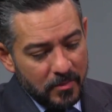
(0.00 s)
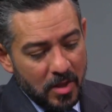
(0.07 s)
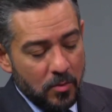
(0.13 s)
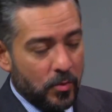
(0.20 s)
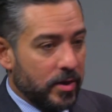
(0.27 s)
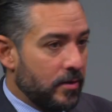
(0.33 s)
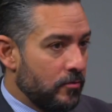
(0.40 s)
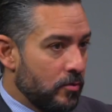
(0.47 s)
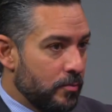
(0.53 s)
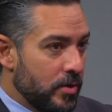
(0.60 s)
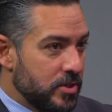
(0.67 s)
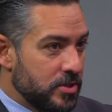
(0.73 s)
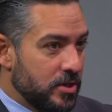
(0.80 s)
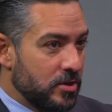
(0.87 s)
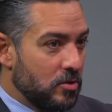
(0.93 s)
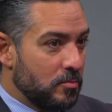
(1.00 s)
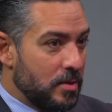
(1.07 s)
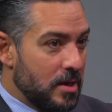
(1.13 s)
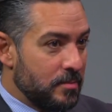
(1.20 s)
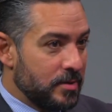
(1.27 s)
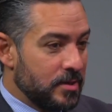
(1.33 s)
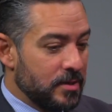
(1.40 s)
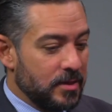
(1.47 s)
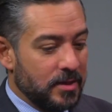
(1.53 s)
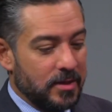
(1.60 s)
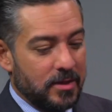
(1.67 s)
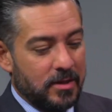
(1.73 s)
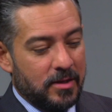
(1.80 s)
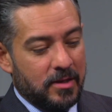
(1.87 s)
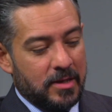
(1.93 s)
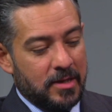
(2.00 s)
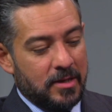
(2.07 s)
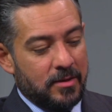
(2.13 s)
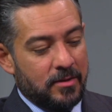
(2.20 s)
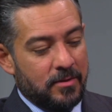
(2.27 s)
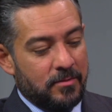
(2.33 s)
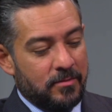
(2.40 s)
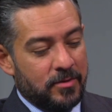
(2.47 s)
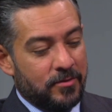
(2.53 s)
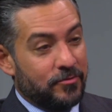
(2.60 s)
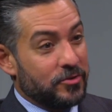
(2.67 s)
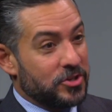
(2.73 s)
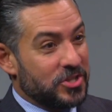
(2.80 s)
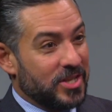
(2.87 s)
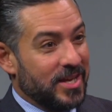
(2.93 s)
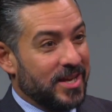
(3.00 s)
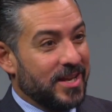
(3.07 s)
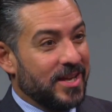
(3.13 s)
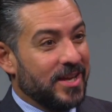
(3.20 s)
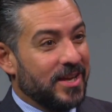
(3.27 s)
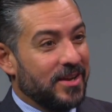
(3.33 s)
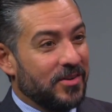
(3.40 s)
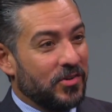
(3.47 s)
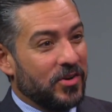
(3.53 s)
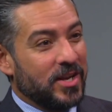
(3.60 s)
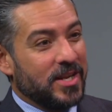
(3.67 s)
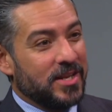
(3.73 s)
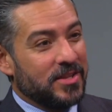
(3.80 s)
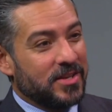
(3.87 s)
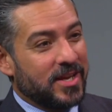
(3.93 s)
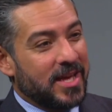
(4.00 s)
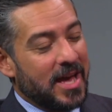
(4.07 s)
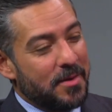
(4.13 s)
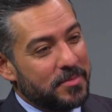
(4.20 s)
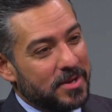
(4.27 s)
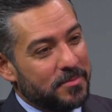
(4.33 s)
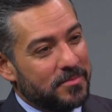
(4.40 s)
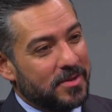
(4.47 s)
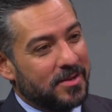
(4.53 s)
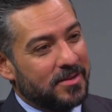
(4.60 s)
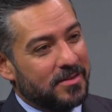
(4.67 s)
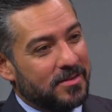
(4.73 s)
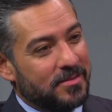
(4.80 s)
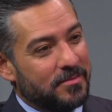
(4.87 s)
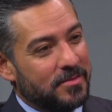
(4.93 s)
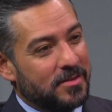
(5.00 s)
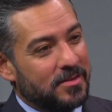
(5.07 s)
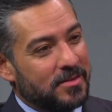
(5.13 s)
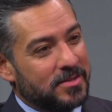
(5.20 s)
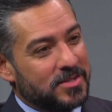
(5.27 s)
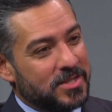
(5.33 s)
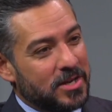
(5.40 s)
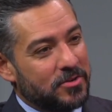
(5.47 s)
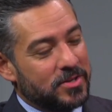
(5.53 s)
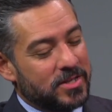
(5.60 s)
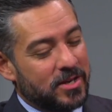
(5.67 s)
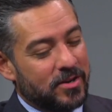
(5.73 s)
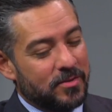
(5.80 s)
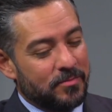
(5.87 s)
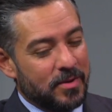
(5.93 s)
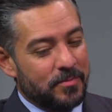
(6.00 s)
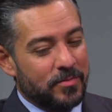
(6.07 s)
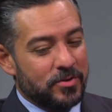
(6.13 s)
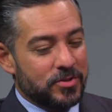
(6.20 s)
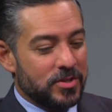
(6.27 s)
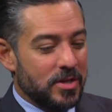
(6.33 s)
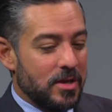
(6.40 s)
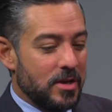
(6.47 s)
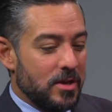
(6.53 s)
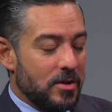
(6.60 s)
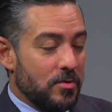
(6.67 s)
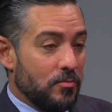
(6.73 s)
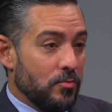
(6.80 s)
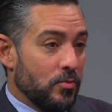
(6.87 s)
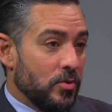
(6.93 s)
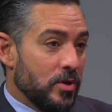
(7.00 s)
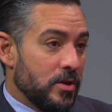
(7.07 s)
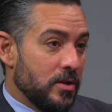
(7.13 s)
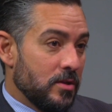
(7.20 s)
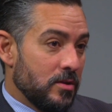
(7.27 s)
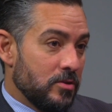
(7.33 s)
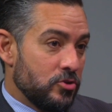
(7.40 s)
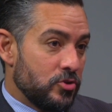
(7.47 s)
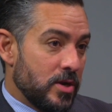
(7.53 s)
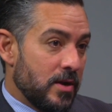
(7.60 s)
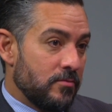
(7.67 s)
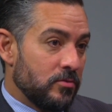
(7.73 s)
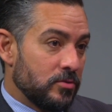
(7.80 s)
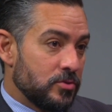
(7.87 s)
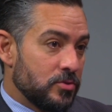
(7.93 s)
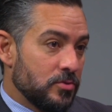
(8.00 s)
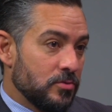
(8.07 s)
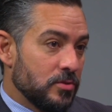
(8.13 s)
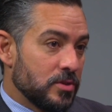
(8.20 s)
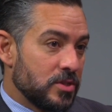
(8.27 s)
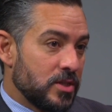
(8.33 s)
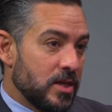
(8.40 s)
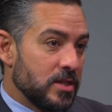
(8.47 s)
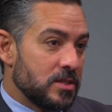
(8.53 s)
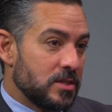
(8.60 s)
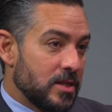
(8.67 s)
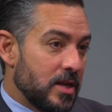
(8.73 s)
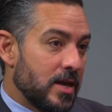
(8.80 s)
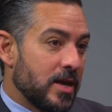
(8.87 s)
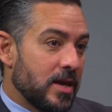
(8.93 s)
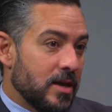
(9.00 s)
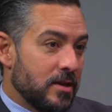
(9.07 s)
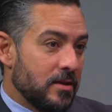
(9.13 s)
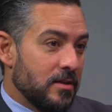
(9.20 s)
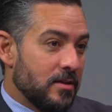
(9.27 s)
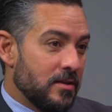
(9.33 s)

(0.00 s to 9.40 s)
whenever President Obama, uh, the First Lady, or any of the cabinet uh, secretary members would travel to the states that I had